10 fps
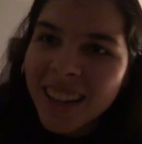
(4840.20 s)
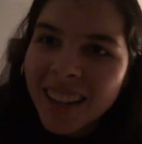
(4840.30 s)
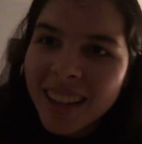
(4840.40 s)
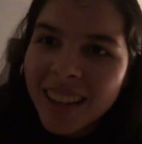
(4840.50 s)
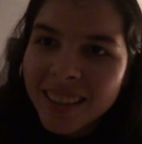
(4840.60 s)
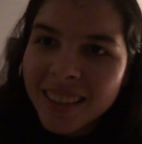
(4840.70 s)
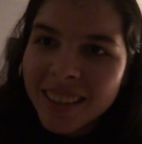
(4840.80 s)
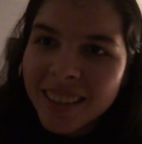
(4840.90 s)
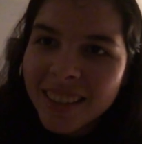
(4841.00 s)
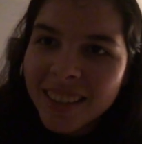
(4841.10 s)
It's
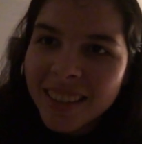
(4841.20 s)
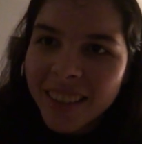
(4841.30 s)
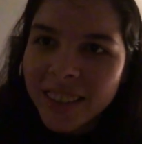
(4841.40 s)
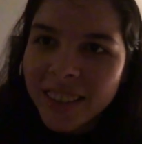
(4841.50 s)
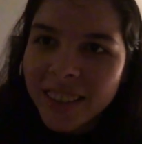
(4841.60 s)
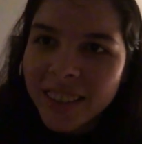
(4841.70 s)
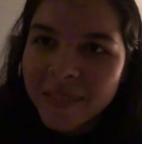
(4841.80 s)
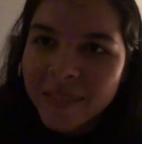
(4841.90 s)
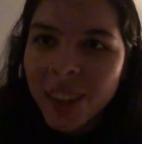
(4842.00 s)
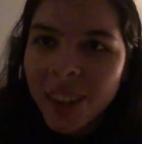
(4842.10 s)
there, son.
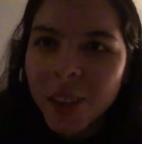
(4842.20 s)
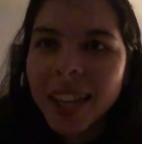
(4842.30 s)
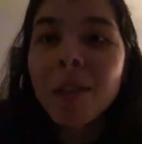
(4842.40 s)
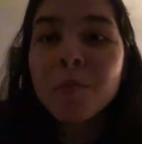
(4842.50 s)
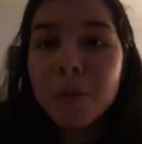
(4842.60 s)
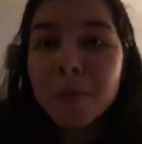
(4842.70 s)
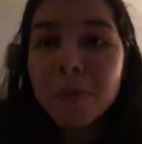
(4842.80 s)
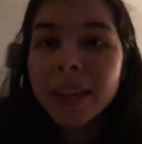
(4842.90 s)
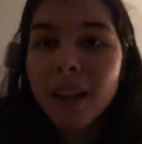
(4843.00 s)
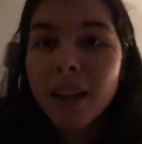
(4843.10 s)
Okay, I will
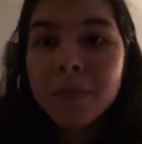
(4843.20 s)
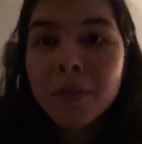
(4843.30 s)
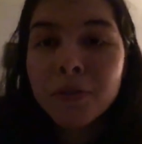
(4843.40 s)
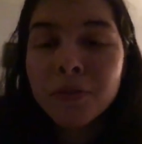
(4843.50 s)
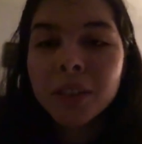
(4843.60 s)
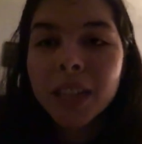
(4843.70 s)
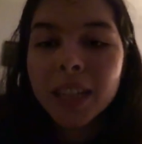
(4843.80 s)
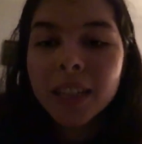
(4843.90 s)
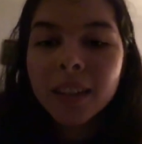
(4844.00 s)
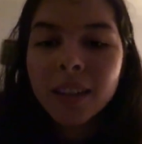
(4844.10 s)
pick it up,
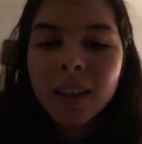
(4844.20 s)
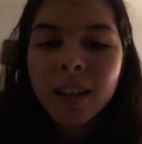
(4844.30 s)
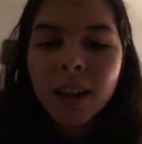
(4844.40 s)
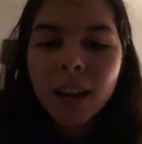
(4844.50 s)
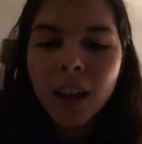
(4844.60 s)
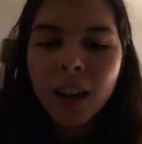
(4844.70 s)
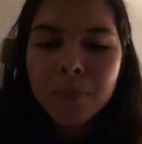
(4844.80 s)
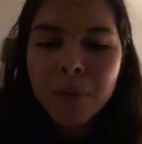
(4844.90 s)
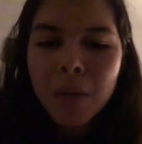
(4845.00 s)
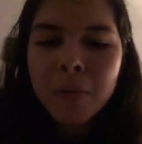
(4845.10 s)
hopefully,
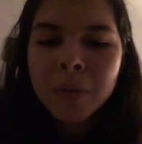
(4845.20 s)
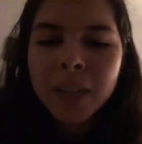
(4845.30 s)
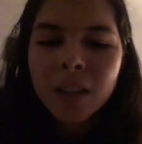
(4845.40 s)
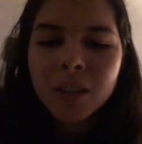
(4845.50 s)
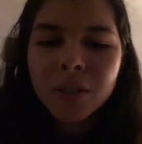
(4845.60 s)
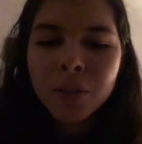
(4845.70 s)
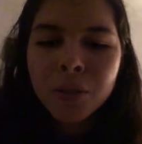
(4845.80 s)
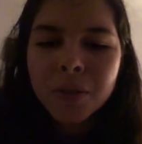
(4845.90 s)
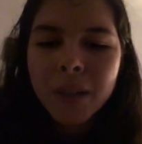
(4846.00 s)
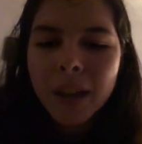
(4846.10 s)
probably on
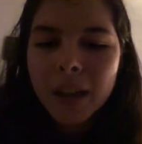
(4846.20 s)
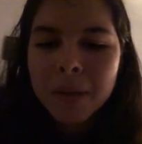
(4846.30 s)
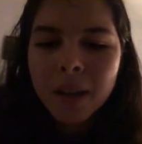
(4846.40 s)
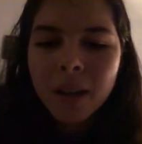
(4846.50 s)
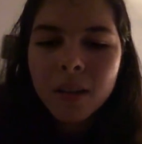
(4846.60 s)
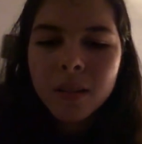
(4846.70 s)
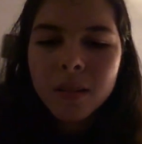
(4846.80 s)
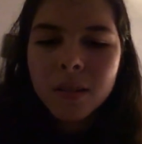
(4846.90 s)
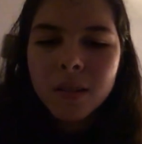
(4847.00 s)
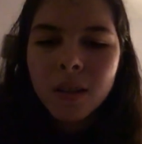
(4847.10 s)
Tuesday, because
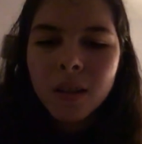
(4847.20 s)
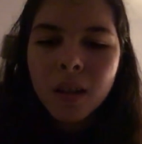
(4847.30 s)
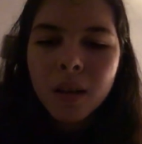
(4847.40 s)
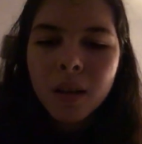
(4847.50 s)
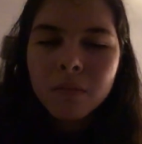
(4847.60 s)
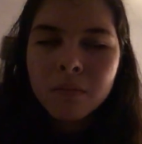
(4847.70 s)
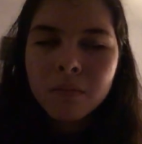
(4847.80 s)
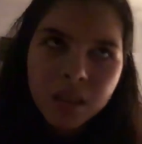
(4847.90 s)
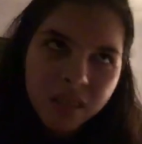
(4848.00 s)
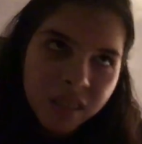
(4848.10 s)
my
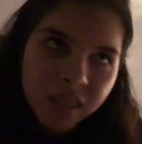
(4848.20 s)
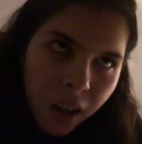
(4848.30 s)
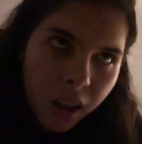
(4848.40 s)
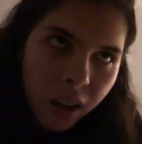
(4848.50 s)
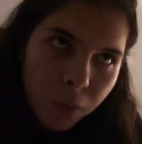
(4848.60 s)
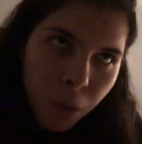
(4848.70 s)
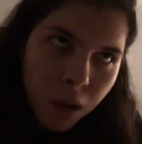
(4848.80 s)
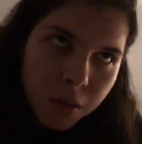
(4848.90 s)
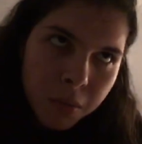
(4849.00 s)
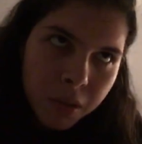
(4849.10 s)
dad wants
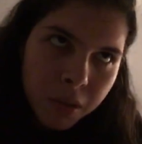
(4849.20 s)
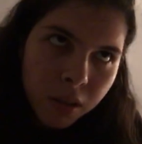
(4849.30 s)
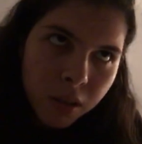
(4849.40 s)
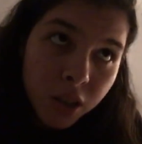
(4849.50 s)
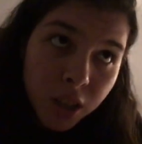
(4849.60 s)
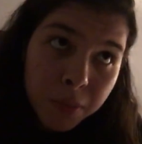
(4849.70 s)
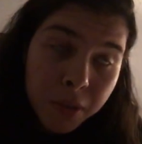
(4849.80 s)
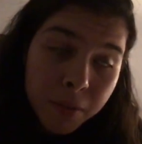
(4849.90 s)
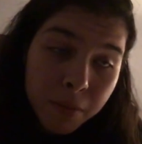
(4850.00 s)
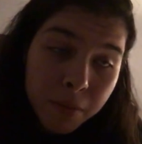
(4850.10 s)
me to go to the gym
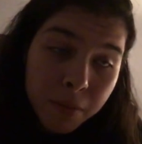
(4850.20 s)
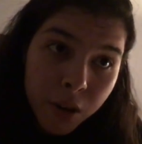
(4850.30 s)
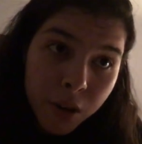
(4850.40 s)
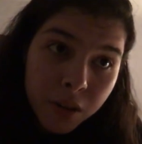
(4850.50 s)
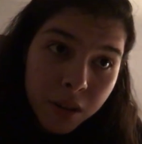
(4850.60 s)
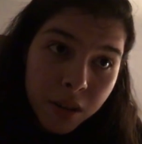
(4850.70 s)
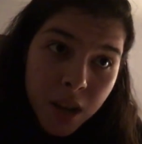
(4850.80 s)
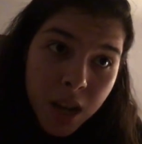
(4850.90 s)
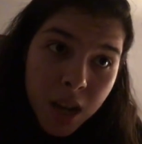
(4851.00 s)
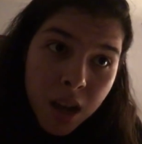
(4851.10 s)
tomorrow,
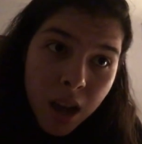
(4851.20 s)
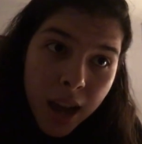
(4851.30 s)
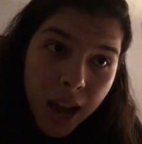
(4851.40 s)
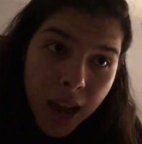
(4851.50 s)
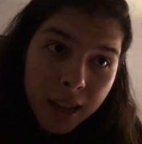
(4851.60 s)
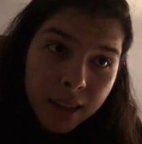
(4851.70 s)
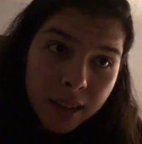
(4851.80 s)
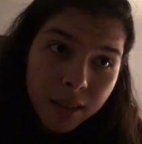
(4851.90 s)
and